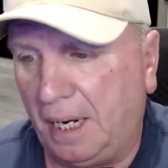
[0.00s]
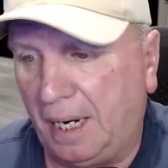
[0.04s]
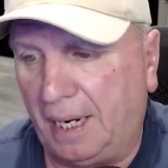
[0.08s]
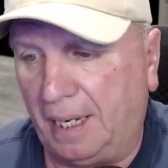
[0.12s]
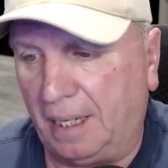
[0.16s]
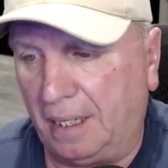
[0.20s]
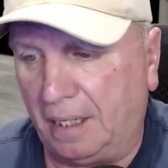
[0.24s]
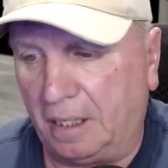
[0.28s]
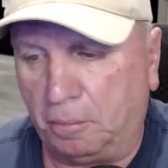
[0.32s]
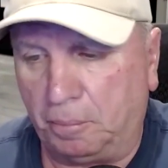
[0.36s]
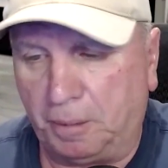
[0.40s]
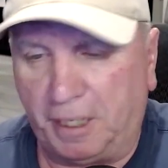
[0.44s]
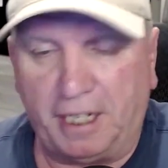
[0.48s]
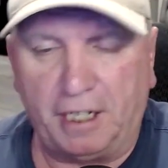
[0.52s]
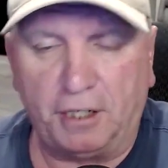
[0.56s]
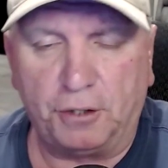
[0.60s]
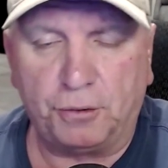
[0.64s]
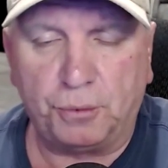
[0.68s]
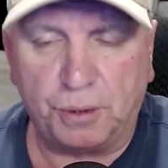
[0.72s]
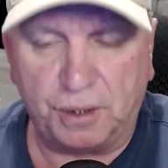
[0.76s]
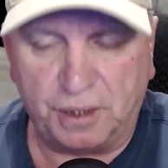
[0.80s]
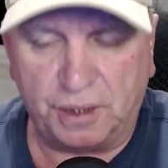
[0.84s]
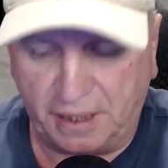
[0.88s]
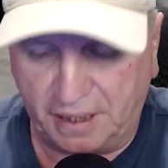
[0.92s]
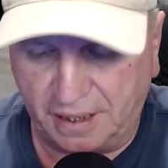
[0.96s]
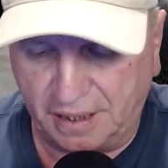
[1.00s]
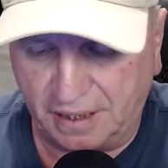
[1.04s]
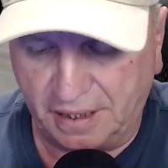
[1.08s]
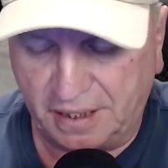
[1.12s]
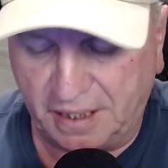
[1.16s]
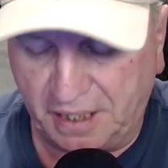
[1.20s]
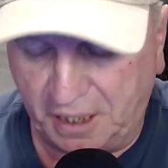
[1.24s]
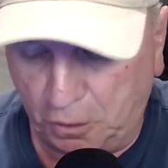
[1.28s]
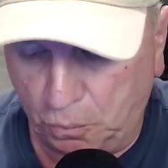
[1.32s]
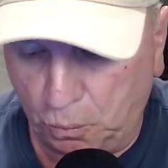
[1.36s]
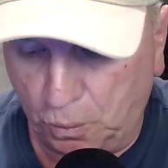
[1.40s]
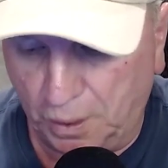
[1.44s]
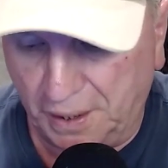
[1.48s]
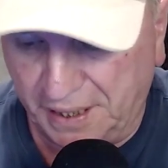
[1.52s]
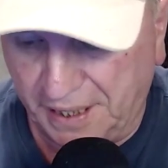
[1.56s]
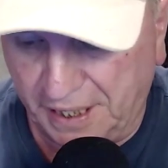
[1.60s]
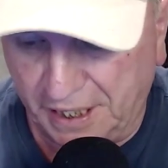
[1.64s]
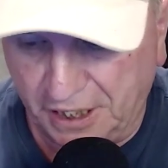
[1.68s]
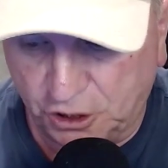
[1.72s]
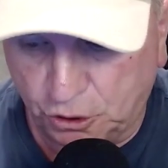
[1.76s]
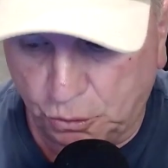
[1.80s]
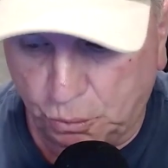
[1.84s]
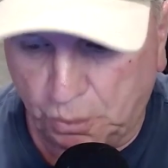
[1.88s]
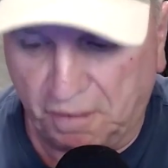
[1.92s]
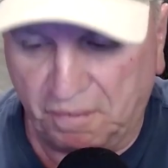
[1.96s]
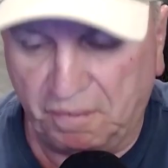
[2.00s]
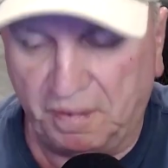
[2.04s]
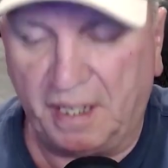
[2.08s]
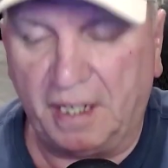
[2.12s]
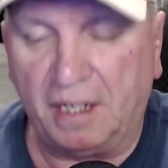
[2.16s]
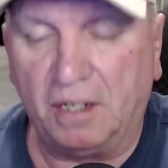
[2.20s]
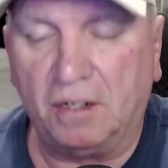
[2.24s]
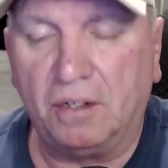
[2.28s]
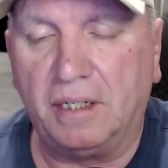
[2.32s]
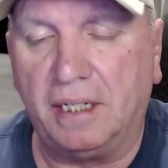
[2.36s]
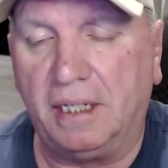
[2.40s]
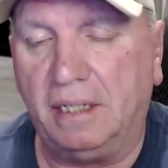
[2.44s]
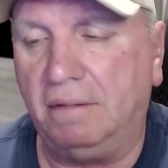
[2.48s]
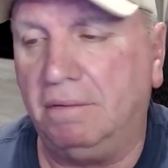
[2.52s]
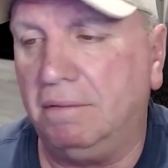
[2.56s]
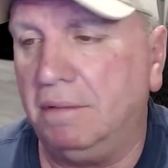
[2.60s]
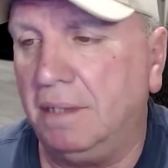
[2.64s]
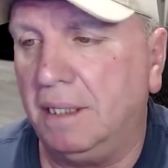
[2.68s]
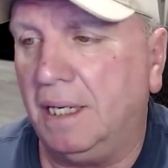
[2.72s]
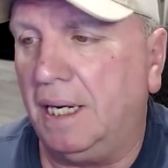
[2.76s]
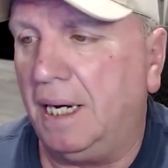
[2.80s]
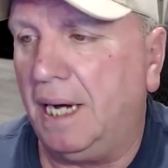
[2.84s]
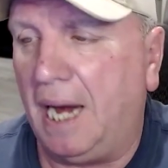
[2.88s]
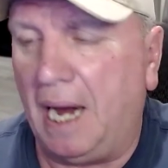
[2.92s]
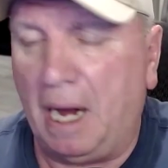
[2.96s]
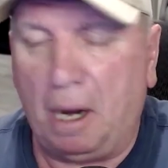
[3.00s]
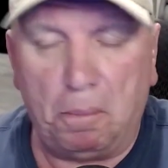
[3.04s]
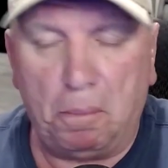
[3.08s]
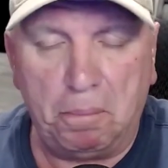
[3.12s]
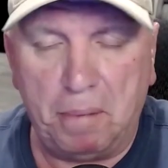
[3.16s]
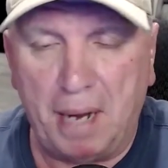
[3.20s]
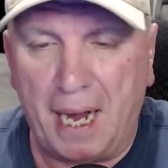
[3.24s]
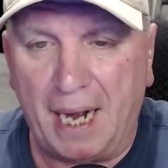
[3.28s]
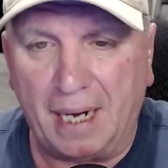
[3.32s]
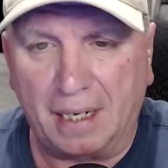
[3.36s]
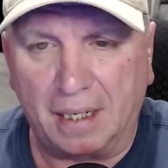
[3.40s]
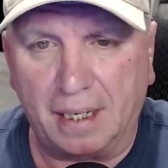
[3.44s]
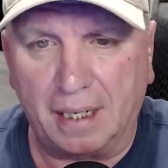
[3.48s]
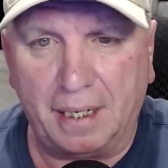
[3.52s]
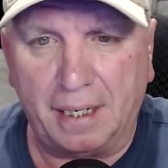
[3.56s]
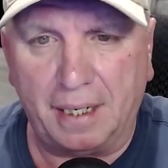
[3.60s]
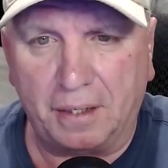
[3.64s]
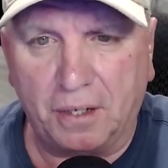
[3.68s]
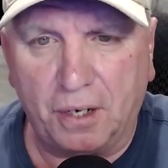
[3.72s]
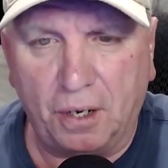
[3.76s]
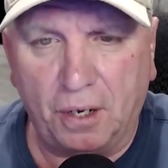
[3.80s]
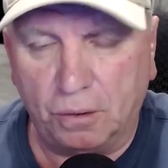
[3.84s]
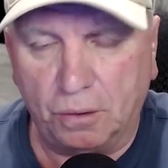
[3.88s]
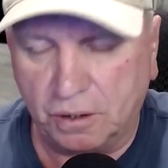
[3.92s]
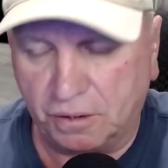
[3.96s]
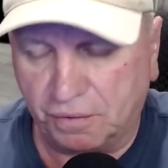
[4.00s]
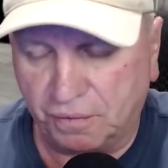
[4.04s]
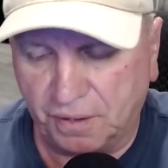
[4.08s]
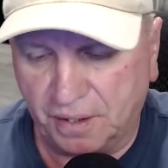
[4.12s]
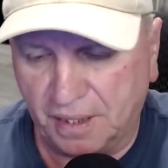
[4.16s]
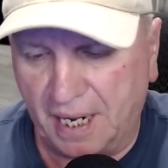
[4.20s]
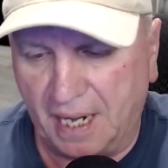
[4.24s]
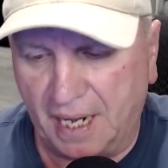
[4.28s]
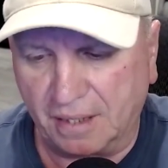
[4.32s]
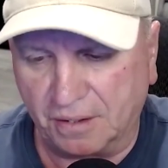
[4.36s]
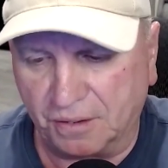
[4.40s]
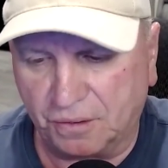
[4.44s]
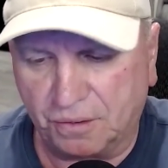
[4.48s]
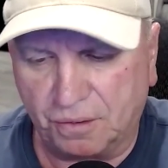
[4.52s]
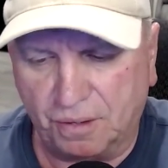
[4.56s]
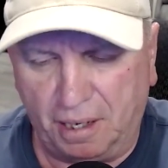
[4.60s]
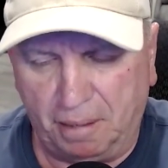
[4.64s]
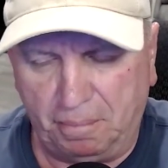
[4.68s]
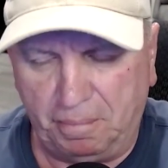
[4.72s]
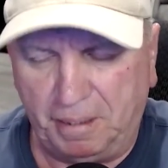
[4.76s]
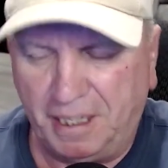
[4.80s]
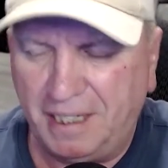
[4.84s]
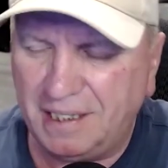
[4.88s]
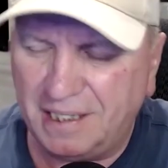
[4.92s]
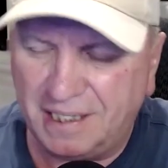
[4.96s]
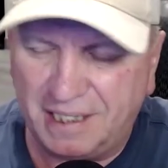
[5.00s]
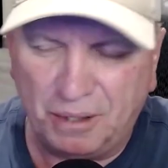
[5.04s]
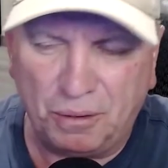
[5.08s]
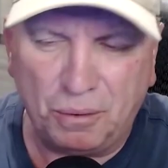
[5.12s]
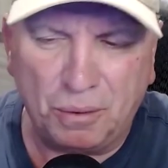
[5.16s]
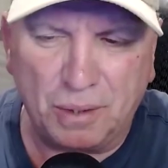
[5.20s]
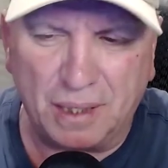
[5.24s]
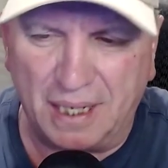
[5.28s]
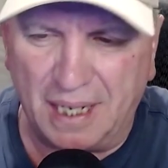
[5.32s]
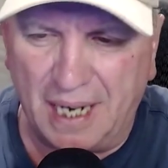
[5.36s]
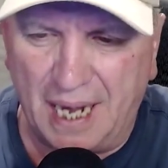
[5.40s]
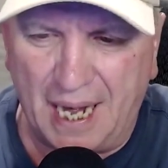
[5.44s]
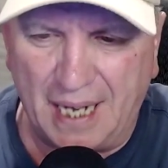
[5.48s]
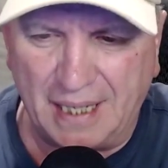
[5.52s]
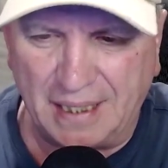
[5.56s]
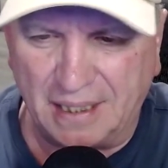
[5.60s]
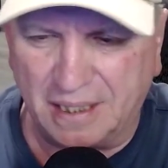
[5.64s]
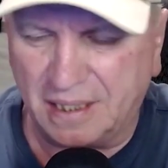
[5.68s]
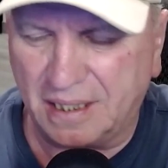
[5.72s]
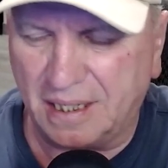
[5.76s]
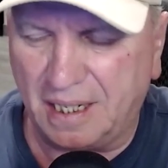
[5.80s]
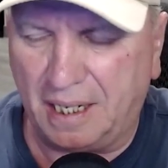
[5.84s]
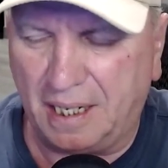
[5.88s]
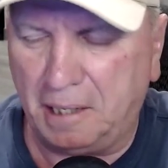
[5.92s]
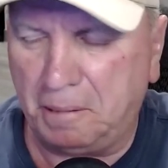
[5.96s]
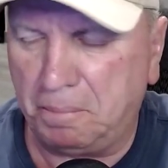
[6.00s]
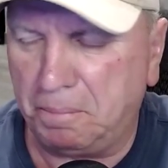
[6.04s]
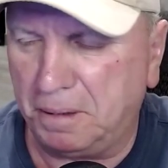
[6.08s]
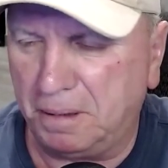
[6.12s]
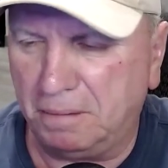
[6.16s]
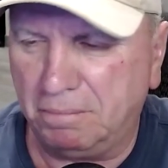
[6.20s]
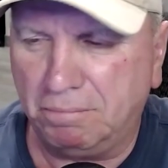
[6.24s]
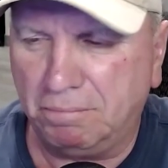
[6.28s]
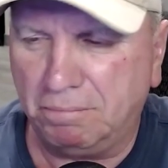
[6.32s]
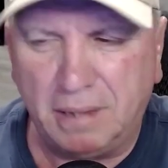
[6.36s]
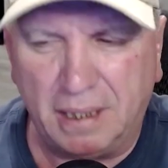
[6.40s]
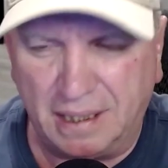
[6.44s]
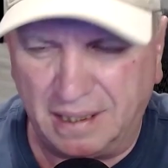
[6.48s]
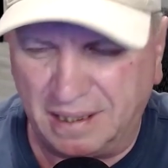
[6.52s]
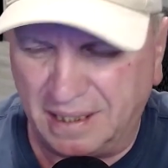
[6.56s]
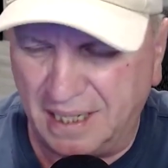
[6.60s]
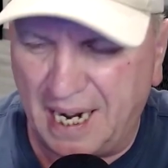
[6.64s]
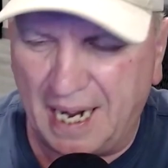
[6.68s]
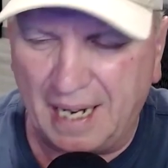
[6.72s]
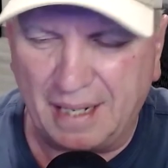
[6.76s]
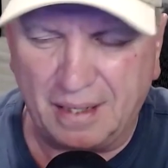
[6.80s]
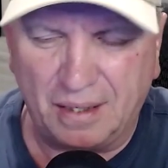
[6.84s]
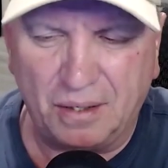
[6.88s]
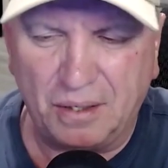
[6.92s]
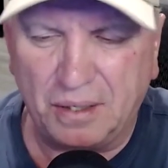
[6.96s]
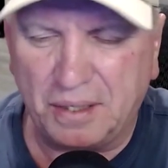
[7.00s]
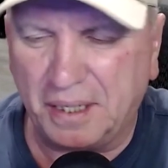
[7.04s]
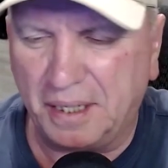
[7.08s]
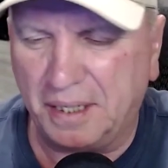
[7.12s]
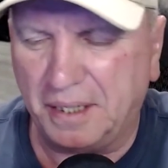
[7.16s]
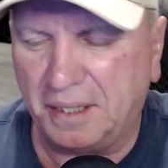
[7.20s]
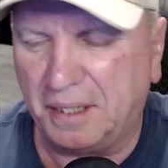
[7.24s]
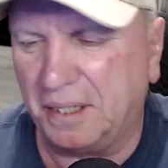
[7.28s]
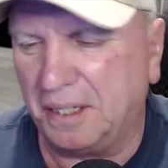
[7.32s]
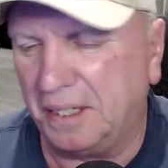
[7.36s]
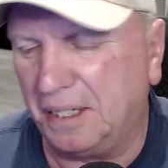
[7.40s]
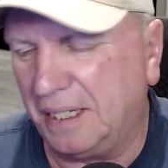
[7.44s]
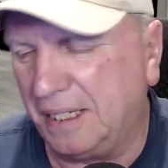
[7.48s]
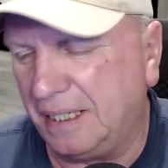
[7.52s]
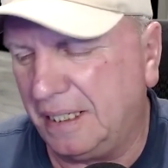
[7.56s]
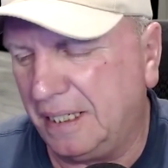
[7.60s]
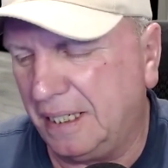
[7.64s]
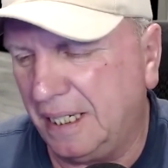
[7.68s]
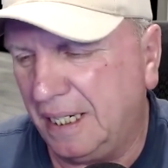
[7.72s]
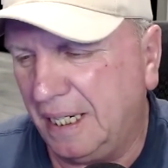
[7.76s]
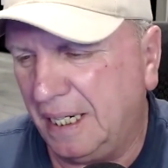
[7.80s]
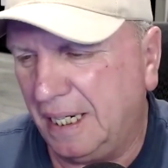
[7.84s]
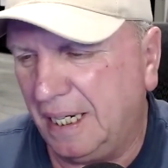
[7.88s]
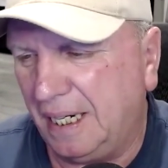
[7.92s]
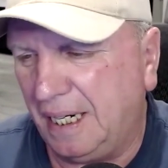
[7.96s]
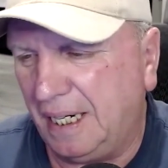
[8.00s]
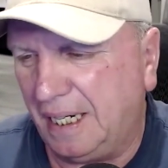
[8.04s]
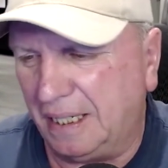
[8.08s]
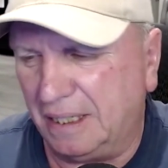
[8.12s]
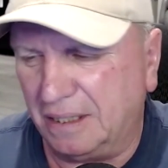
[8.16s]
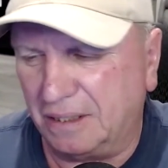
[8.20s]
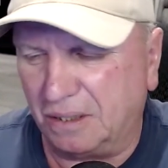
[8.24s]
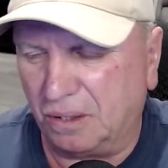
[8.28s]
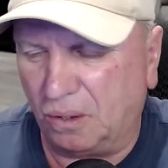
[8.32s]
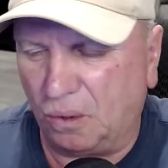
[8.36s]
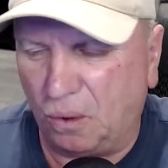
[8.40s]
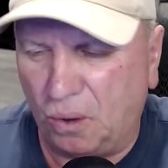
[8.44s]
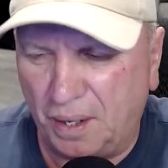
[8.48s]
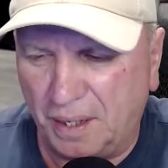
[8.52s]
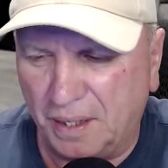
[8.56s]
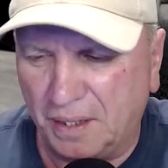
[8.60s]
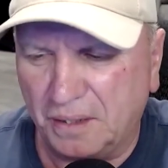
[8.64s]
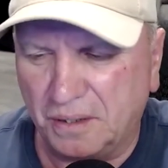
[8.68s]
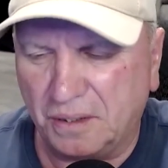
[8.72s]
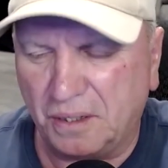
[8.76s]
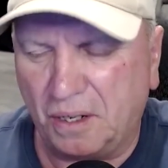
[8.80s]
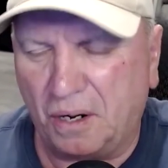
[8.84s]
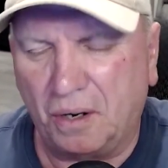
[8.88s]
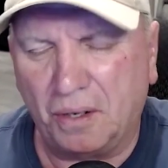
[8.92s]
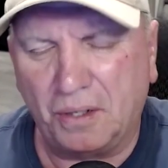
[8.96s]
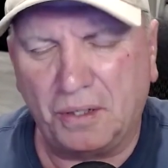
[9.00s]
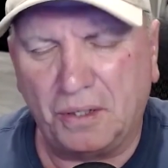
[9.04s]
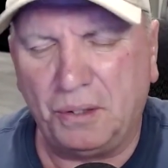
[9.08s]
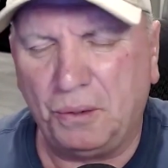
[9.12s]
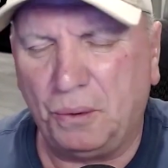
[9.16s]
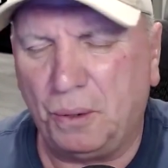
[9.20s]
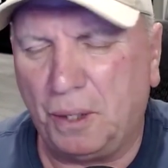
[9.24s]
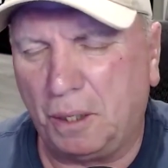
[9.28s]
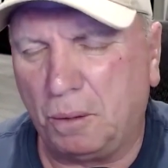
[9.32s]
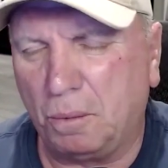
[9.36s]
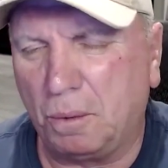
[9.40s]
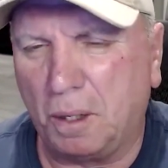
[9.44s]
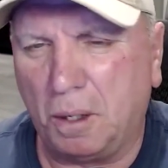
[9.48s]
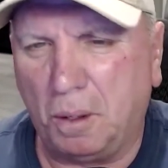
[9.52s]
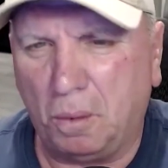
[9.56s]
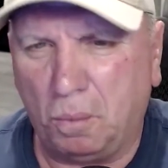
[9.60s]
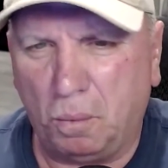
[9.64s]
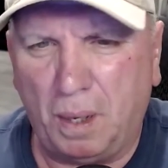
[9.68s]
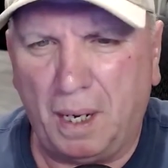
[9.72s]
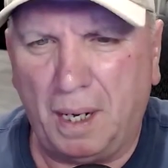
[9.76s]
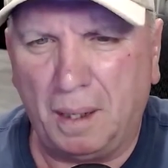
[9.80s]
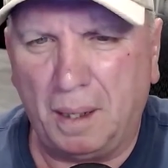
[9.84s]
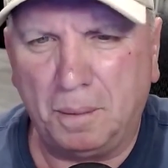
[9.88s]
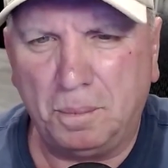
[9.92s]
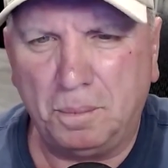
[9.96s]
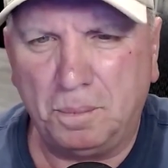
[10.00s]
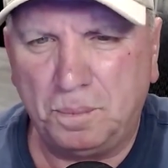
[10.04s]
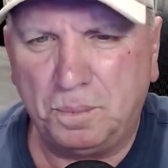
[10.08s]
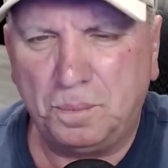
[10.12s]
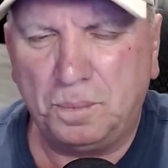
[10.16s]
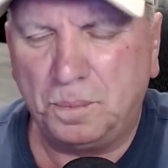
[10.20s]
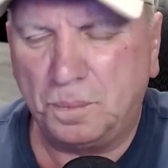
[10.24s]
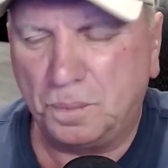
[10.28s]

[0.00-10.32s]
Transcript: and it'll be interesting to see what gets revealed and how badly it goes for Donald Trump. He's doing a lot of sleeping, he's not looking good. His lawyers aren't doing real well